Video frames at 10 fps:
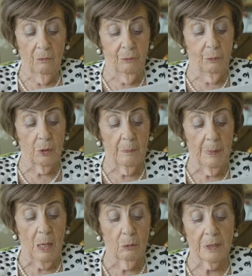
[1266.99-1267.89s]
for
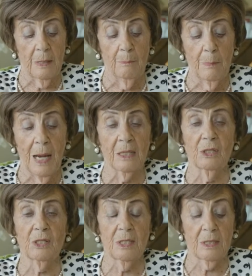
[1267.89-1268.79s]
about a
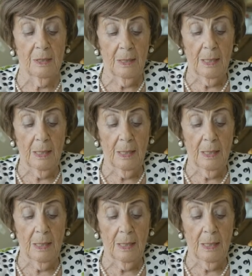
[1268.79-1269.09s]
month